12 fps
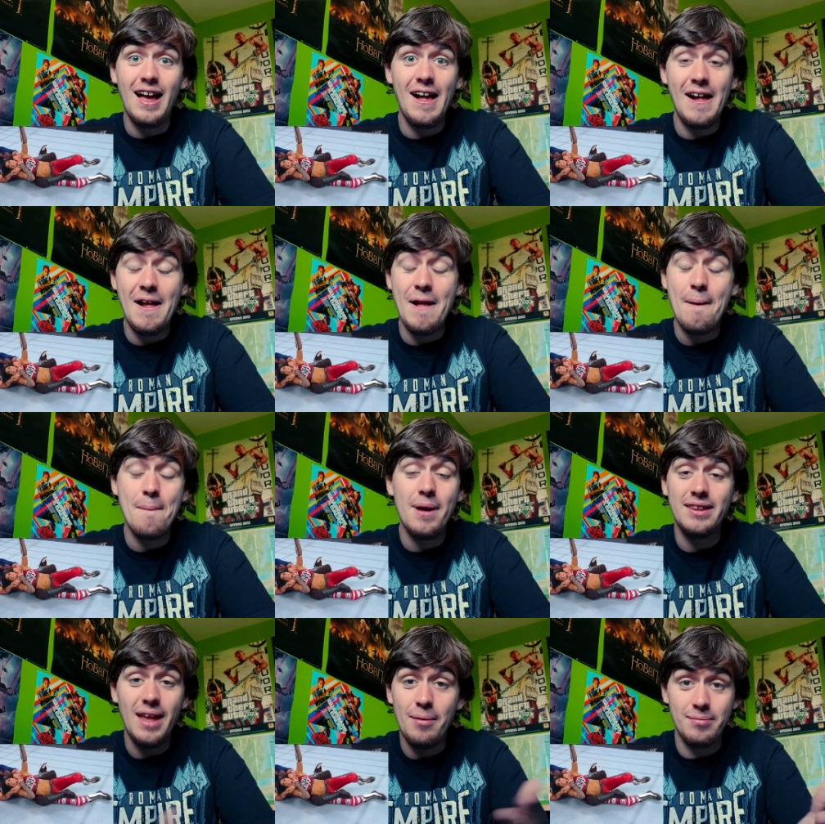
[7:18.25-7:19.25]

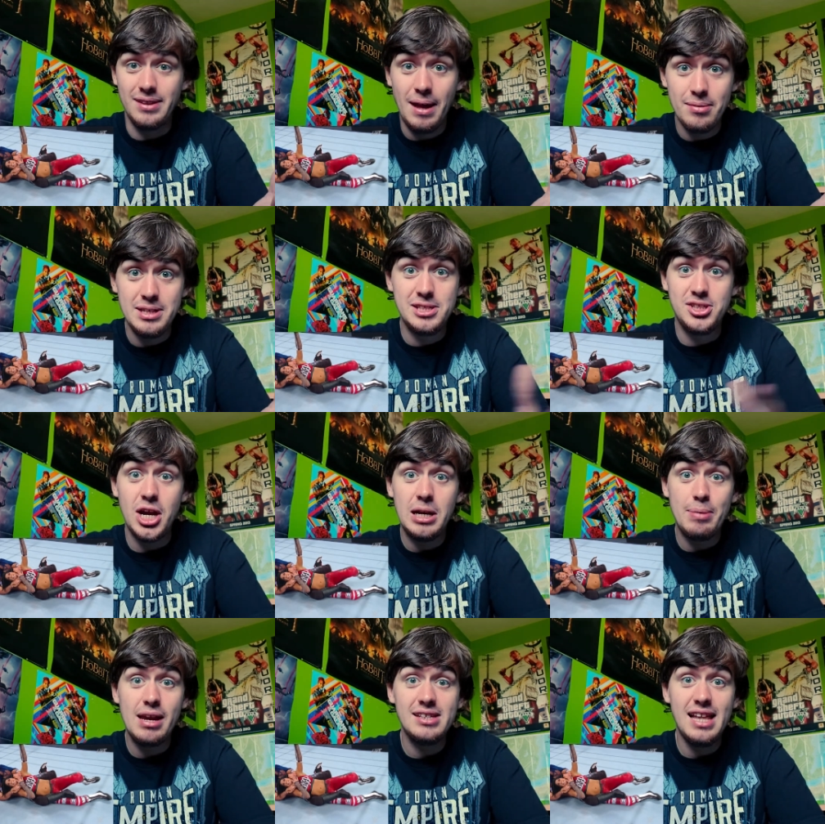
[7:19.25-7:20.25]
And that means Shayna
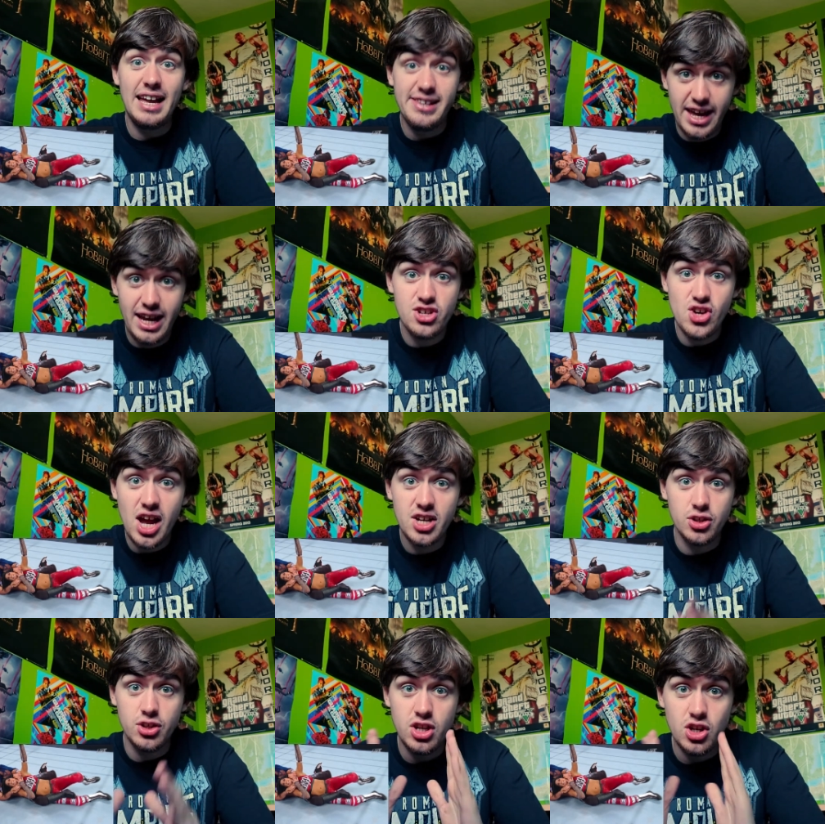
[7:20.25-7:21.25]
Baszler and Nia Jax
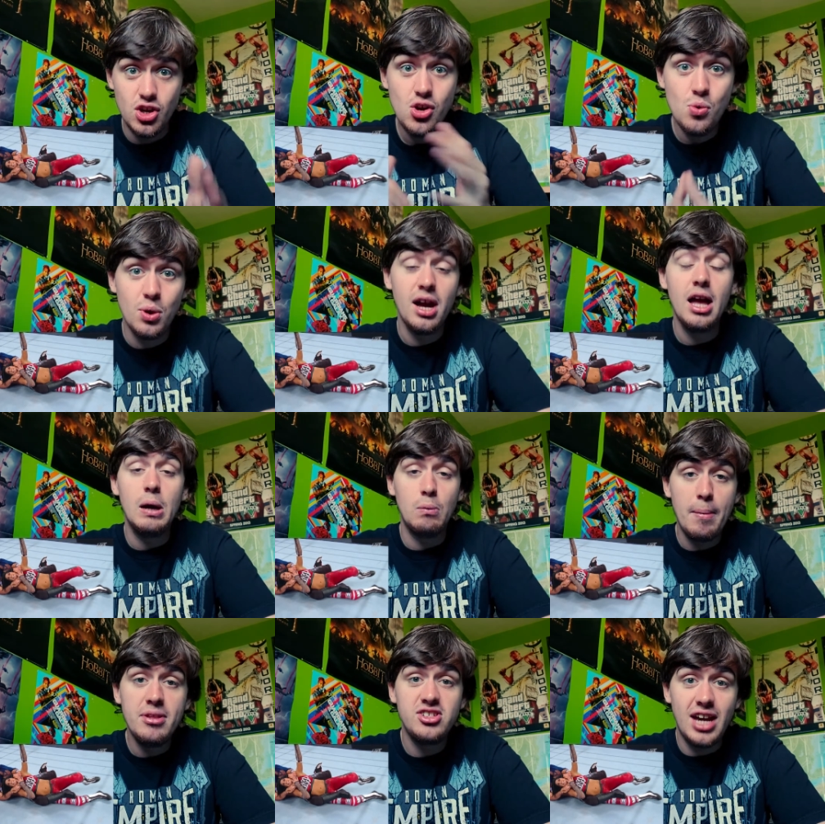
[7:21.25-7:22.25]
are the new
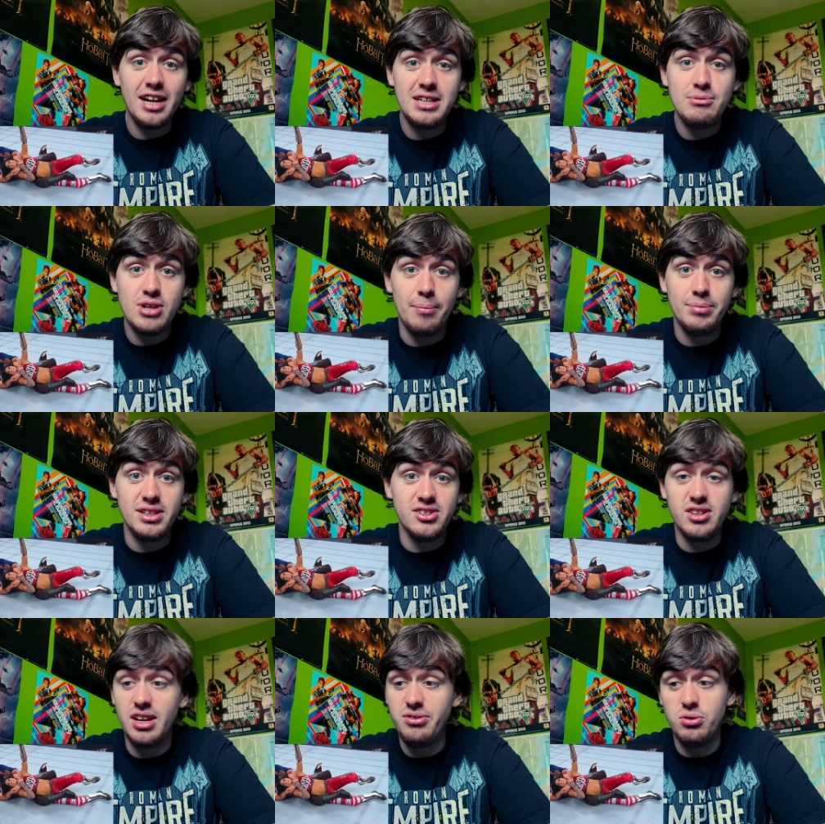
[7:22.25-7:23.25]
women's tag team champions.
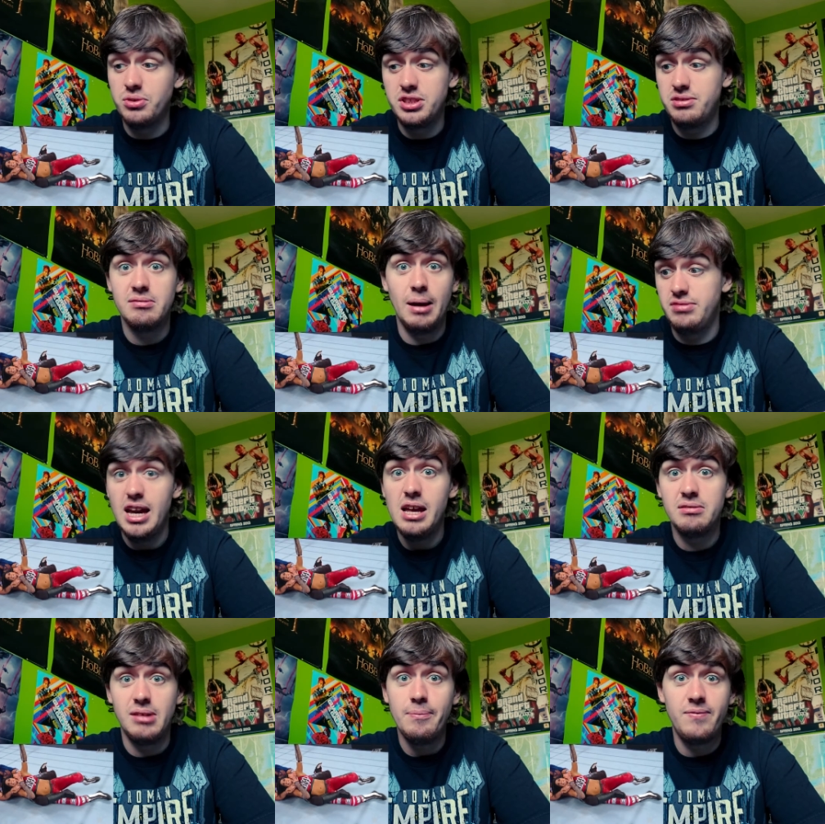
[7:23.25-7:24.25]
And I thought, yeah,
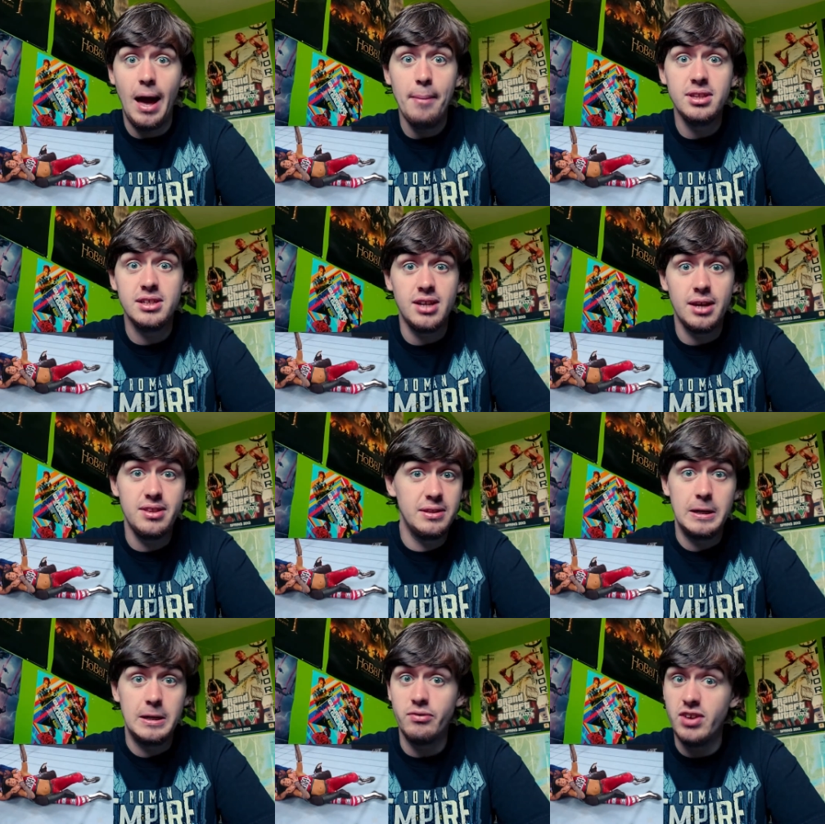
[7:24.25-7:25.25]
I'm fine with this. I think they're
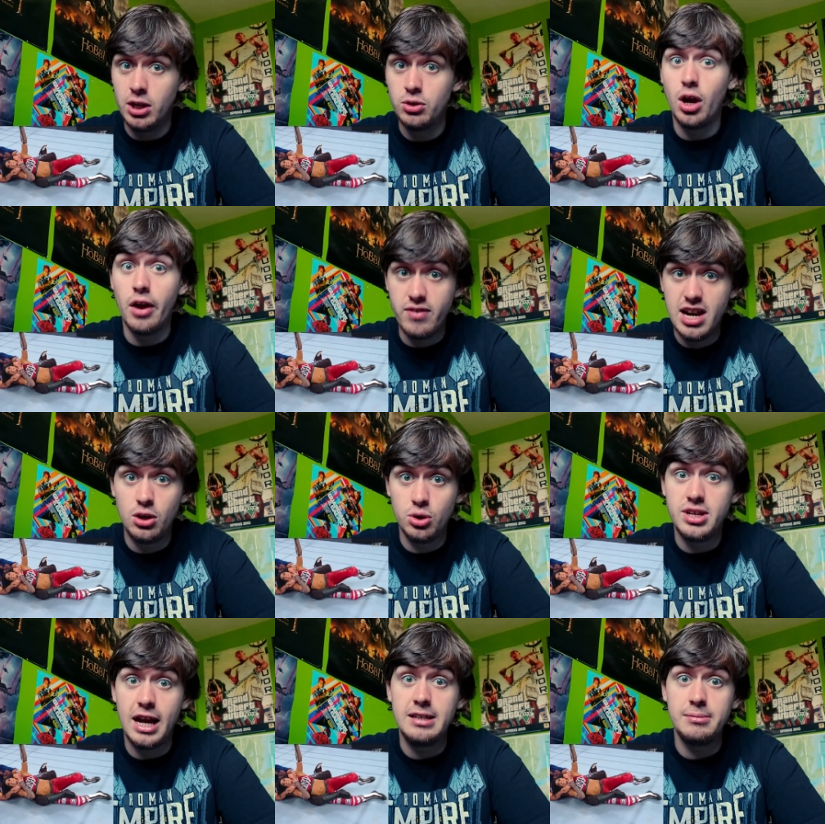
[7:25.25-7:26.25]
going to be a really good
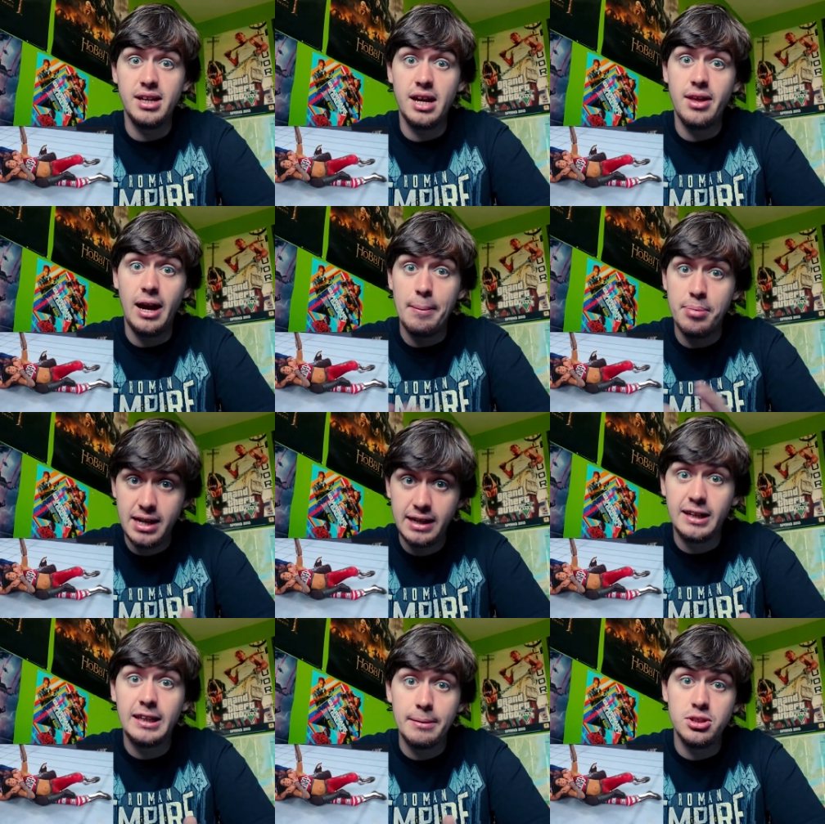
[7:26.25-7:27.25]
tag team together. I
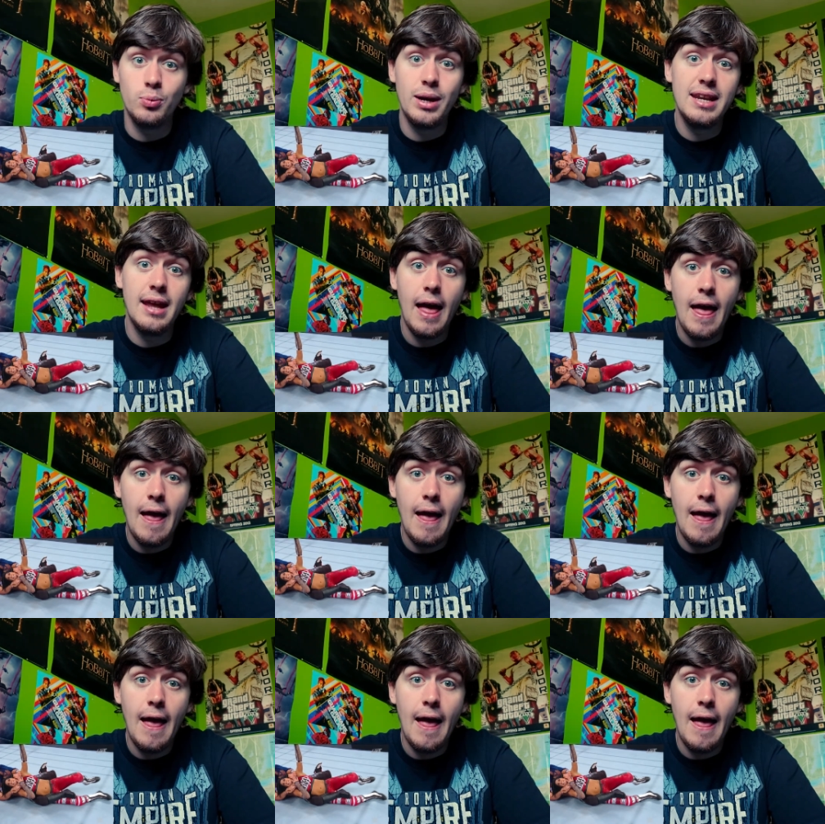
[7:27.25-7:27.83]
predicted them to win.